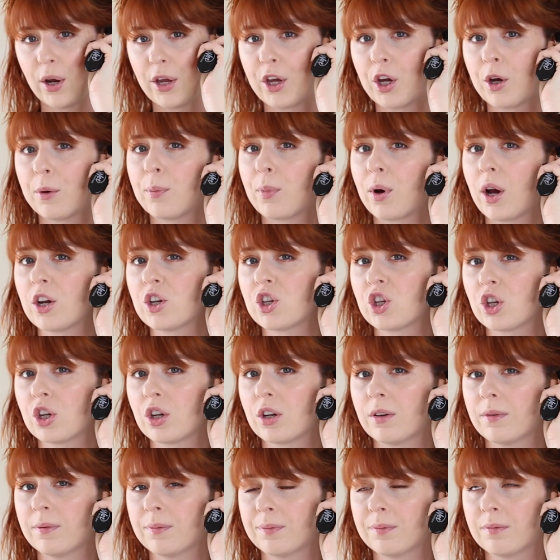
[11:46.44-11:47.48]
your
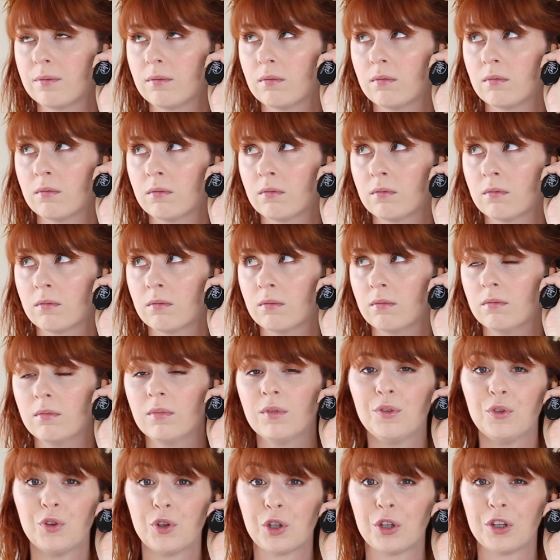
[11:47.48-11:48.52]
brush,
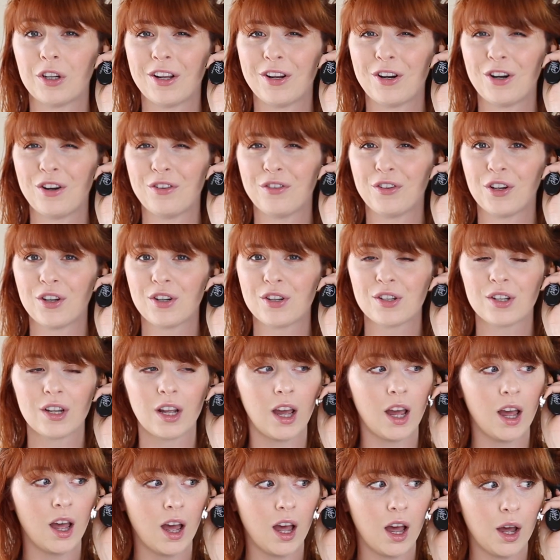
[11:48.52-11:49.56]
turn that off first.
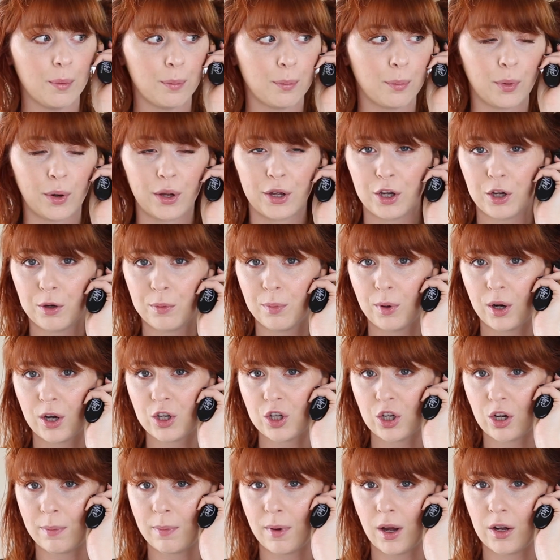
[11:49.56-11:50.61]
Bring your
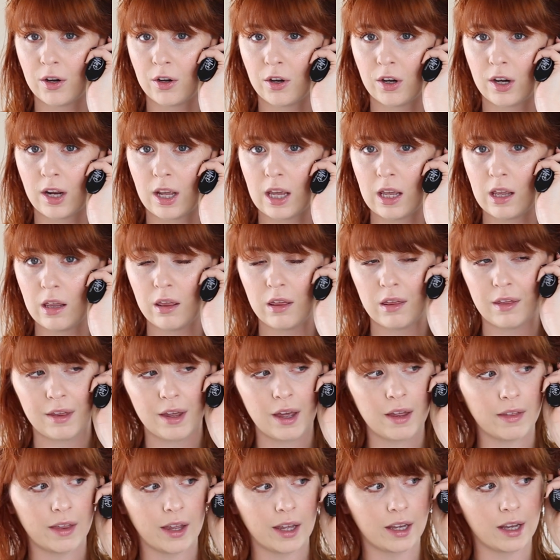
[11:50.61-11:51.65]
brush up underneath,
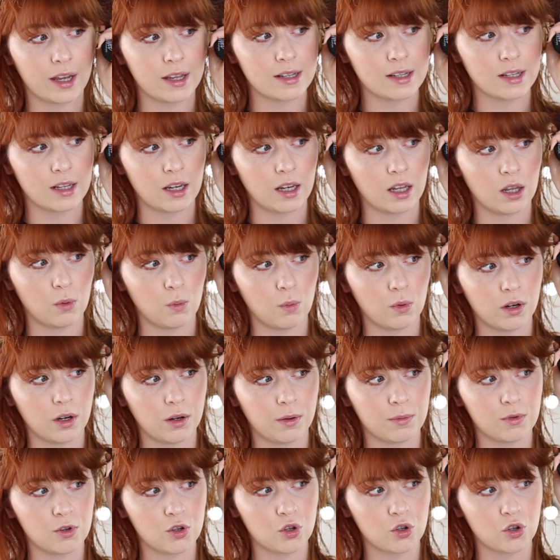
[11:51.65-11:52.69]
and like I said, you want
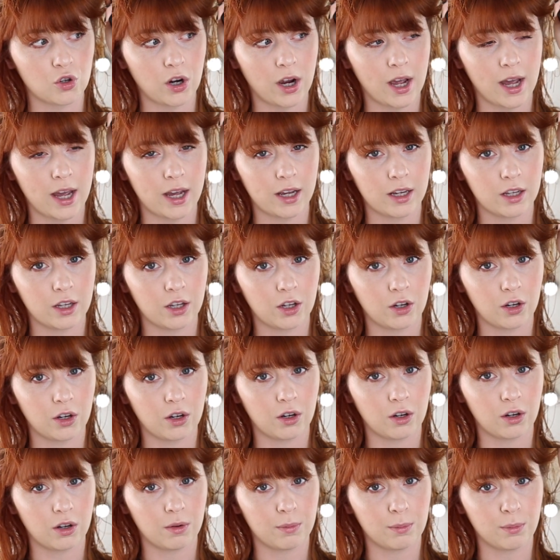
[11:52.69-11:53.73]
to drag
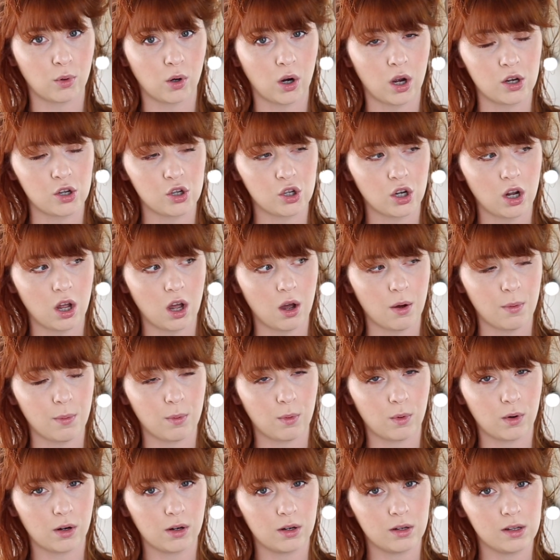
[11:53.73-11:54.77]
your brush
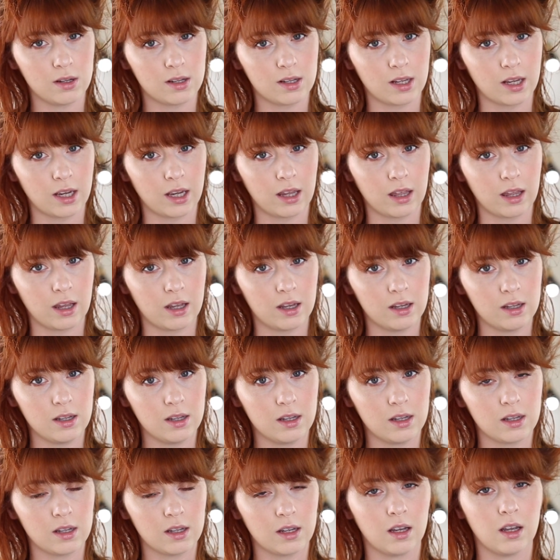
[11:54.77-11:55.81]
upwards like
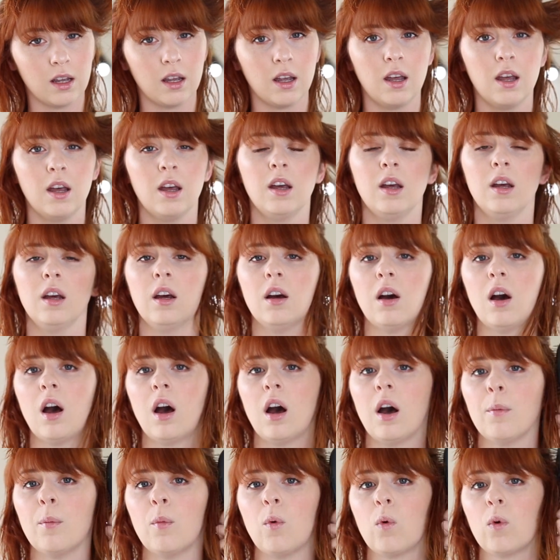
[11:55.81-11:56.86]
this,
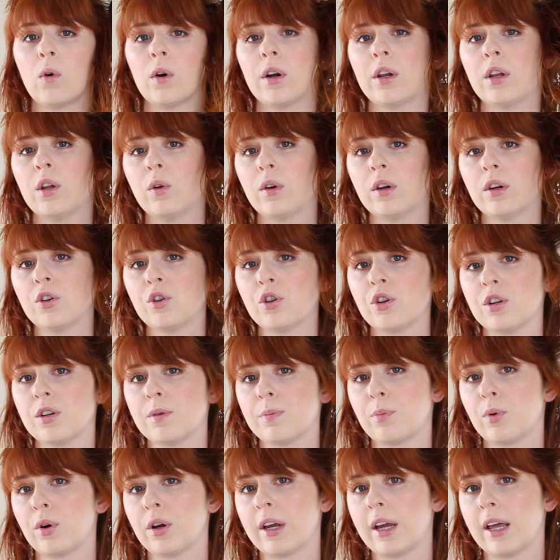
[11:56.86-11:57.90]
or you can
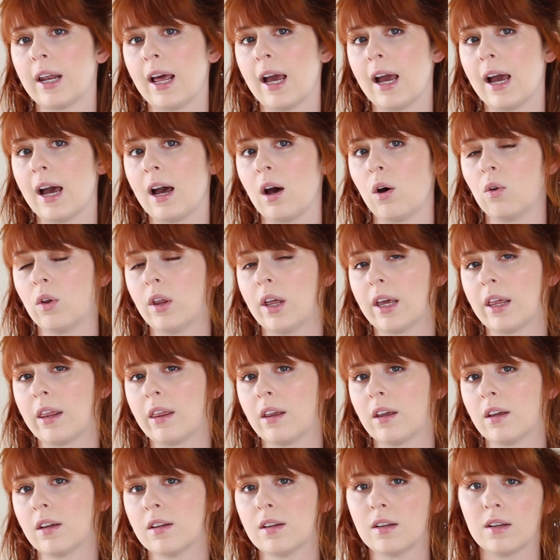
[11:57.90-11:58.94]
just bring it out like
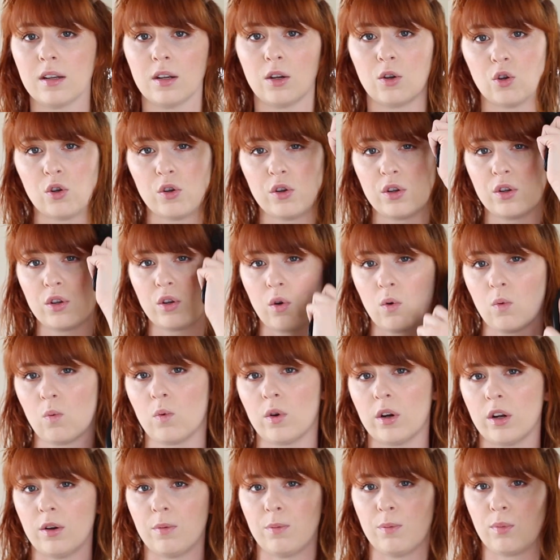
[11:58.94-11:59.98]
this. You just don't
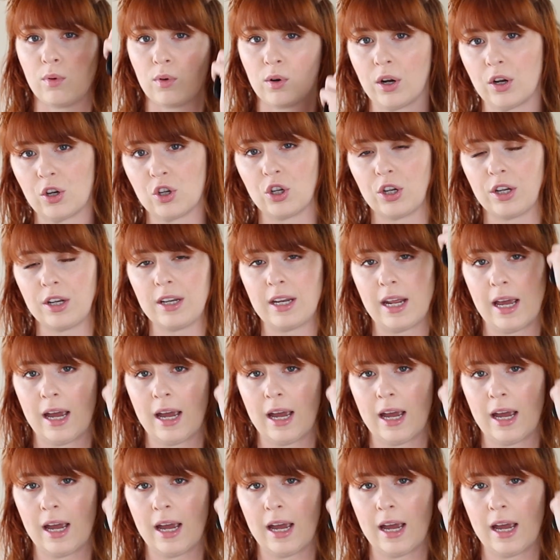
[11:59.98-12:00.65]
want to brush it